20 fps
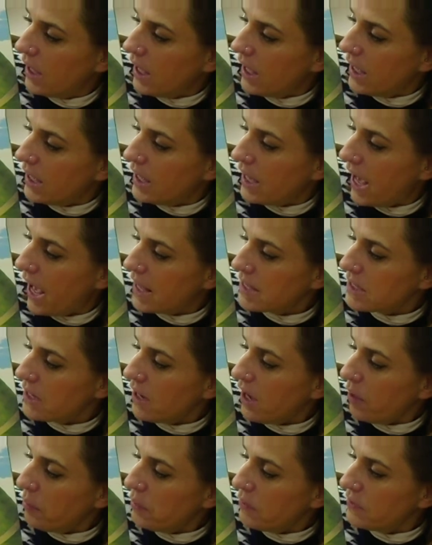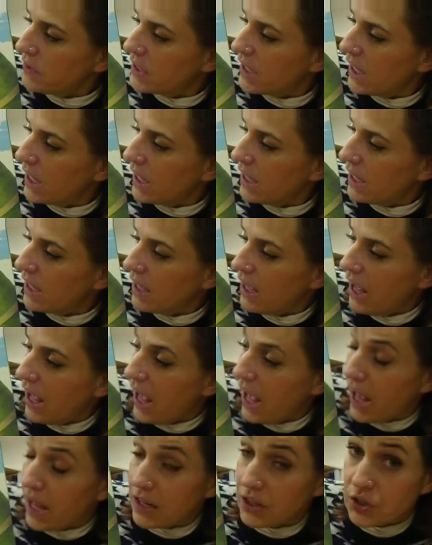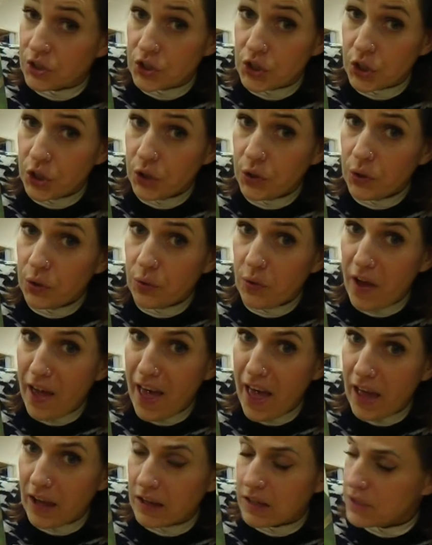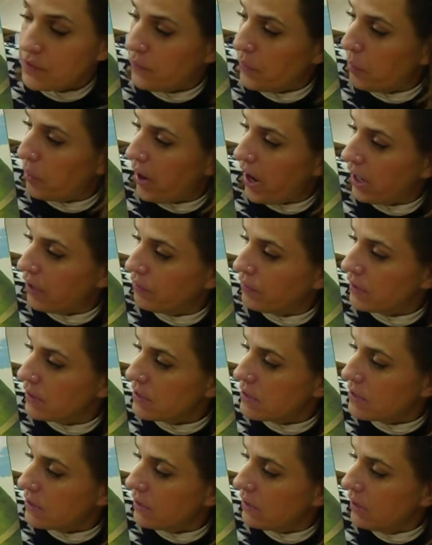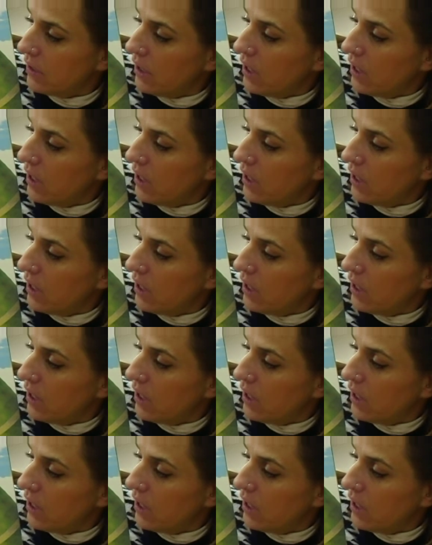He has a cup of tea and 2 eggs for breakfast